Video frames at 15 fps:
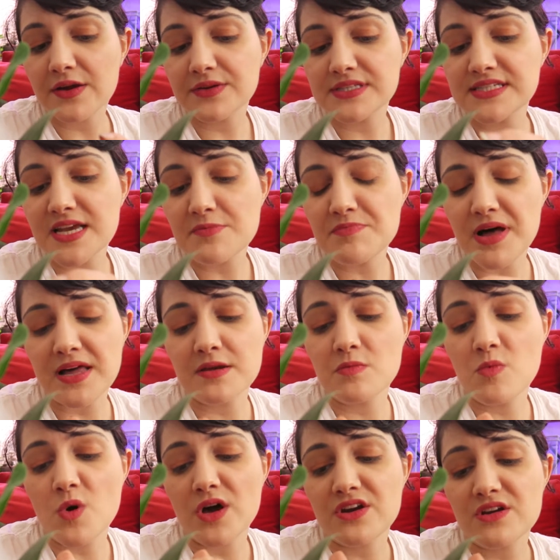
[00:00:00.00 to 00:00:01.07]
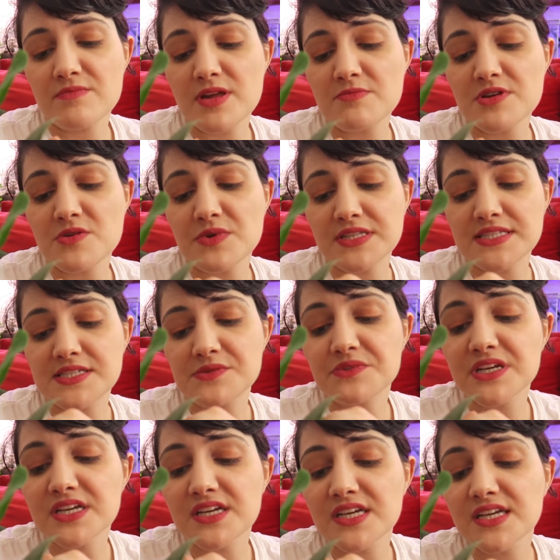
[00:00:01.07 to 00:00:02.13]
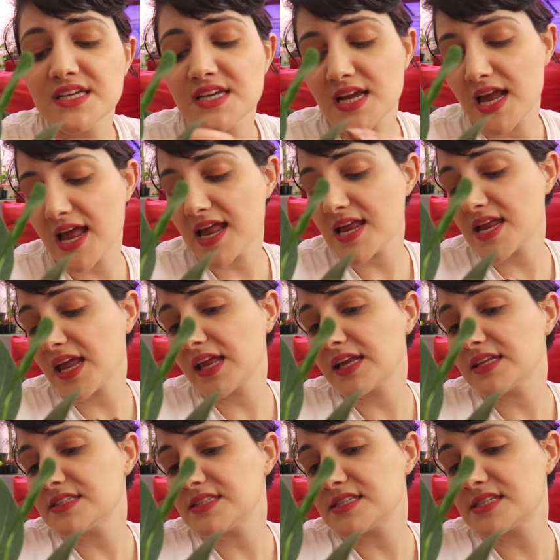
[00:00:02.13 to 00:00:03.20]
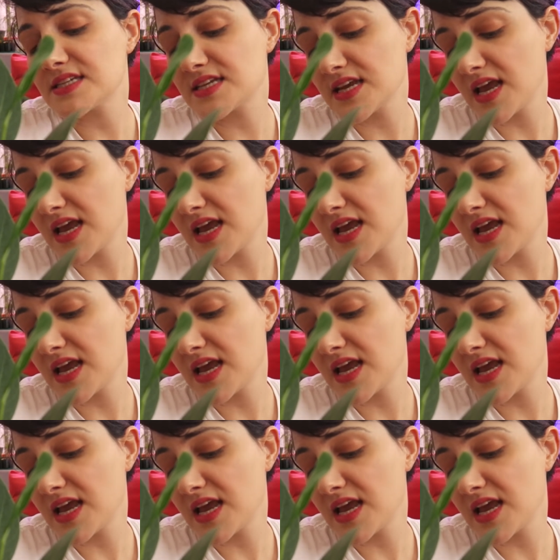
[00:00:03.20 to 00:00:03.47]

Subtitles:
would say bottom water maybe once a week, and